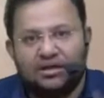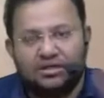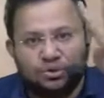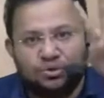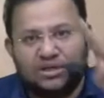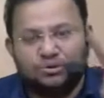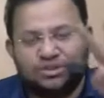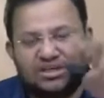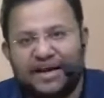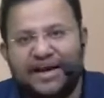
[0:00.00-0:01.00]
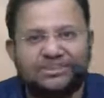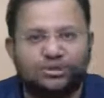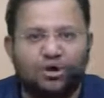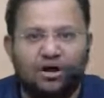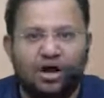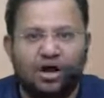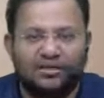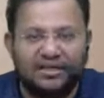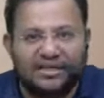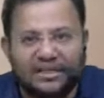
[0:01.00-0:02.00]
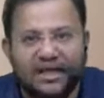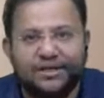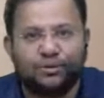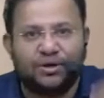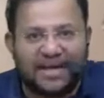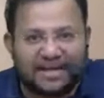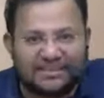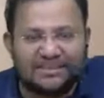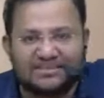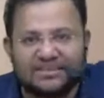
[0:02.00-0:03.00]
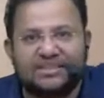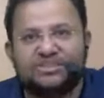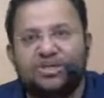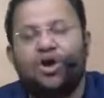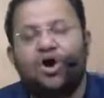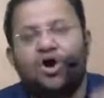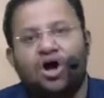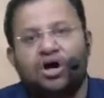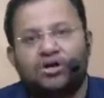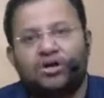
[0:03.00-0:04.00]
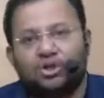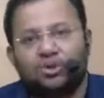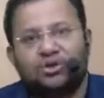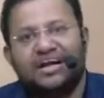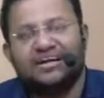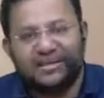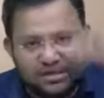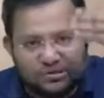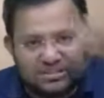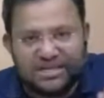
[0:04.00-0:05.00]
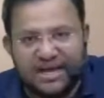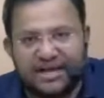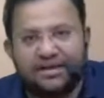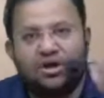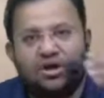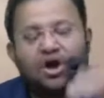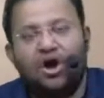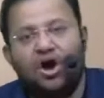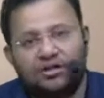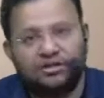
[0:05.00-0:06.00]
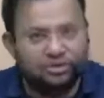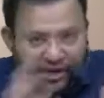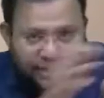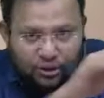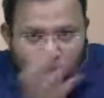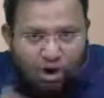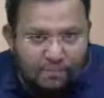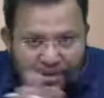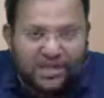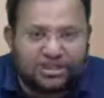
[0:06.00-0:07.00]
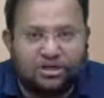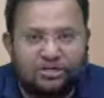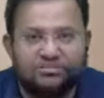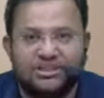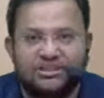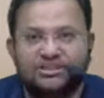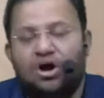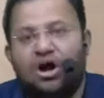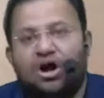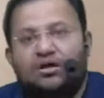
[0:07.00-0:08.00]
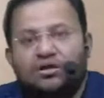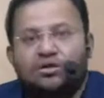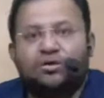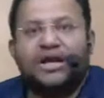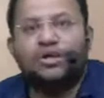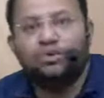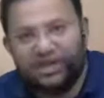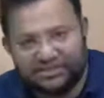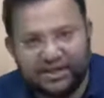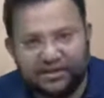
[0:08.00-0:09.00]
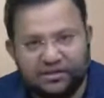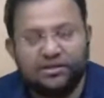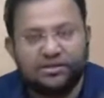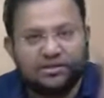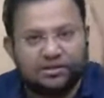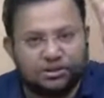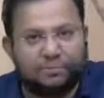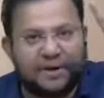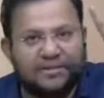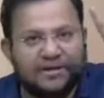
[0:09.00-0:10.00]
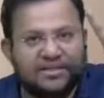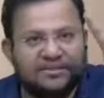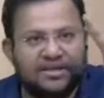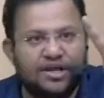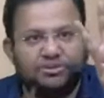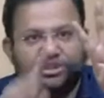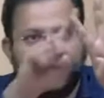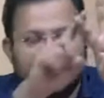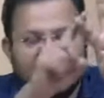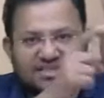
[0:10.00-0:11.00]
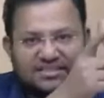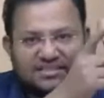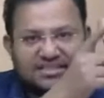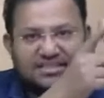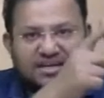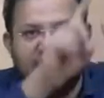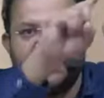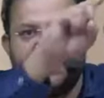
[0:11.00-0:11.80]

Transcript: 2,000 rights you have got. Either you can exercise, or you can renunciate, or you can do combination of these, or you can do nothing. So primarily 3 options: exercise the right,